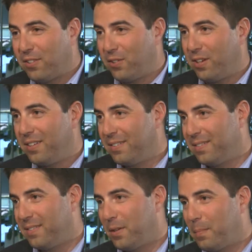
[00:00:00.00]
is good.
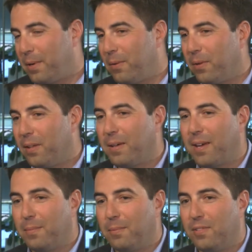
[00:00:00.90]
Yes. But it really
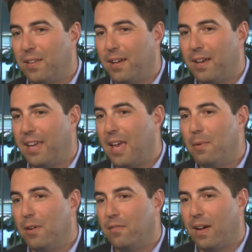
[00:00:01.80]
becomes a game
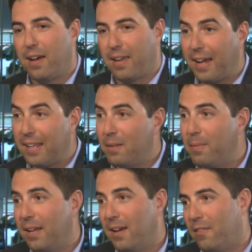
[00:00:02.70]
of cutting the
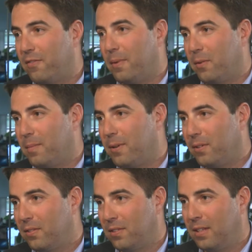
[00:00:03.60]
money off from the
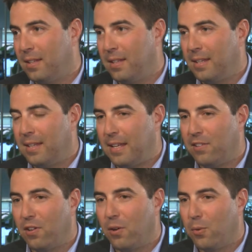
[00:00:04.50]
criminals. And
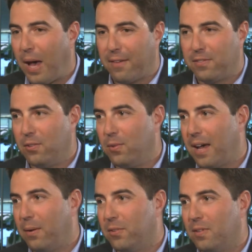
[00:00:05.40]
so you have to do
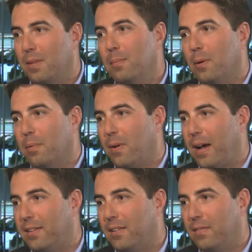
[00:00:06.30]
that with something more
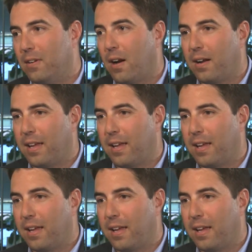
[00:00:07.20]
proactive. And in our